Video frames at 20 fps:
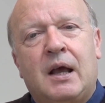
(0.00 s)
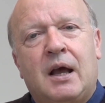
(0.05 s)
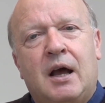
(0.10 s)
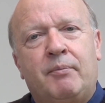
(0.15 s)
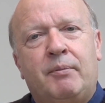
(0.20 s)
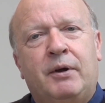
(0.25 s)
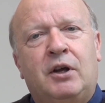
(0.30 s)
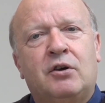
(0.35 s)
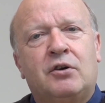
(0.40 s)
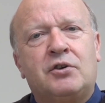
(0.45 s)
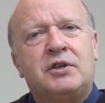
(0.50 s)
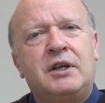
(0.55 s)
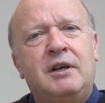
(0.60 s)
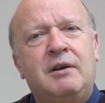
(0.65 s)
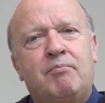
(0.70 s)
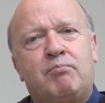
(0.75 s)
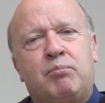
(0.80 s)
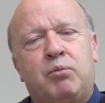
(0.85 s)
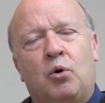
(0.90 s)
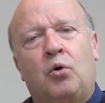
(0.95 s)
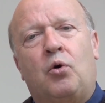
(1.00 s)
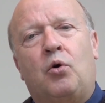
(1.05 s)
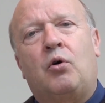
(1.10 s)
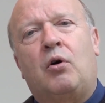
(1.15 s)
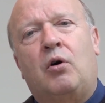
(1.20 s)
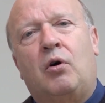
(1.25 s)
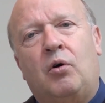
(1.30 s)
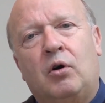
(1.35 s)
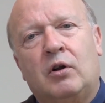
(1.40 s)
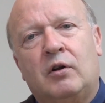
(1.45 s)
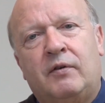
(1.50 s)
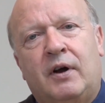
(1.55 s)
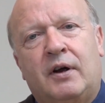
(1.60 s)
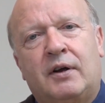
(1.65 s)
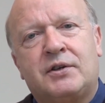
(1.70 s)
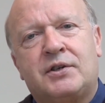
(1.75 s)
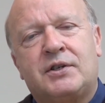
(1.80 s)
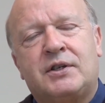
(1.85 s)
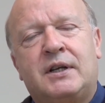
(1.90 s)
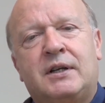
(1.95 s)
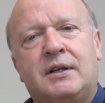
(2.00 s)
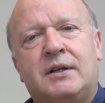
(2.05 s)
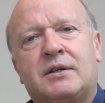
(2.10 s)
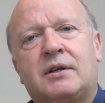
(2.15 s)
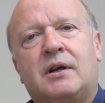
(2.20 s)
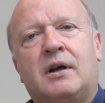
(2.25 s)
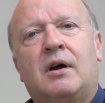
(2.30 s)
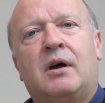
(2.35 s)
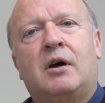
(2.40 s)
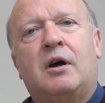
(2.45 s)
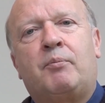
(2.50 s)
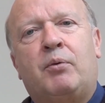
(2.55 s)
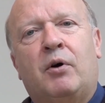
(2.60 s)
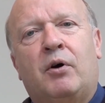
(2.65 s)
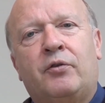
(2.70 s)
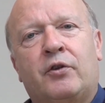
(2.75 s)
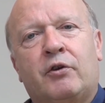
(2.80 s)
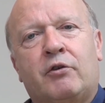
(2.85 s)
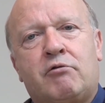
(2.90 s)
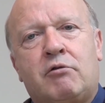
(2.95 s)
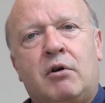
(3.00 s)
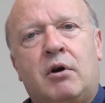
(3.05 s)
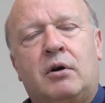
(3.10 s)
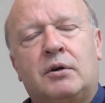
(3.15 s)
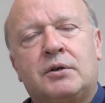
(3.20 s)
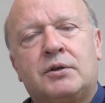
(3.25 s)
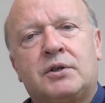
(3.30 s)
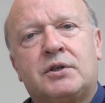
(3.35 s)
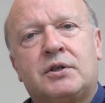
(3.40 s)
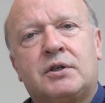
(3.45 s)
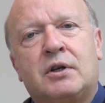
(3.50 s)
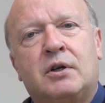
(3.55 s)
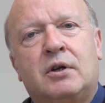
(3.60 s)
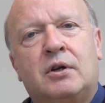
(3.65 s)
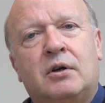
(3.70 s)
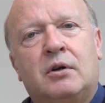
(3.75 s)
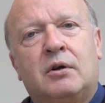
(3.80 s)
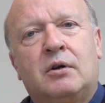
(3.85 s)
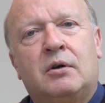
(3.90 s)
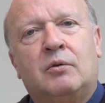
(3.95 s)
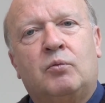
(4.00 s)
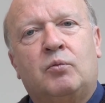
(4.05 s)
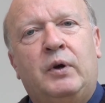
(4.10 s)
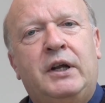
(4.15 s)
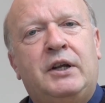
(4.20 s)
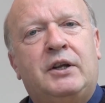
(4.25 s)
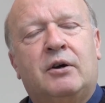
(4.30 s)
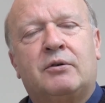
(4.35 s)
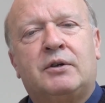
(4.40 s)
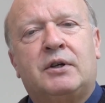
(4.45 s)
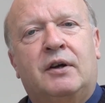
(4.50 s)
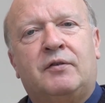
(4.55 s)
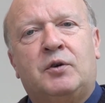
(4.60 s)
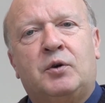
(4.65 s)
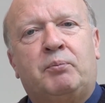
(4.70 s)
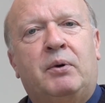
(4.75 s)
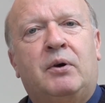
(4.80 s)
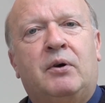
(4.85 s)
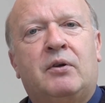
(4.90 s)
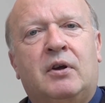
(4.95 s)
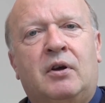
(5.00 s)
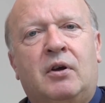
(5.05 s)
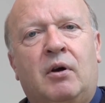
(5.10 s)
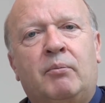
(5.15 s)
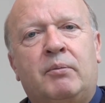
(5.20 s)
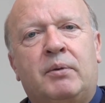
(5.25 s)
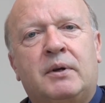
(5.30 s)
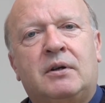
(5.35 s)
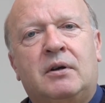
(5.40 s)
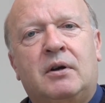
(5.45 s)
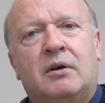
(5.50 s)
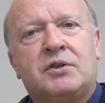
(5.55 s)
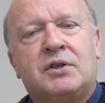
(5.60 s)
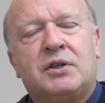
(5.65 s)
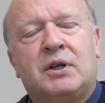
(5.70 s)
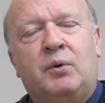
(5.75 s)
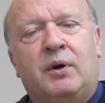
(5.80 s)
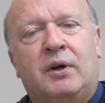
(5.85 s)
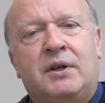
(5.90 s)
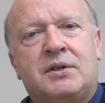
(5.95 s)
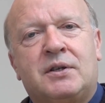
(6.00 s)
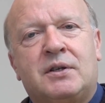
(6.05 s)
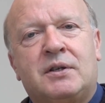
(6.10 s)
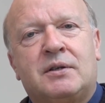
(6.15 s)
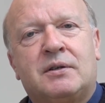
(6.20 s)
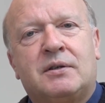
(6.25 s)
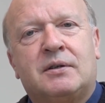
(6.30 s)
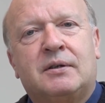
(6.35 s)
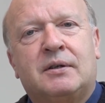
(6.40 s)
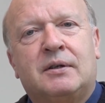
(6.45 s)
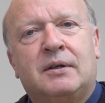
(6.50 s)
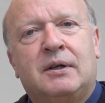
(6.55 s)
And because he bore all of our sins upon the cross, we don't have to bear the consequences.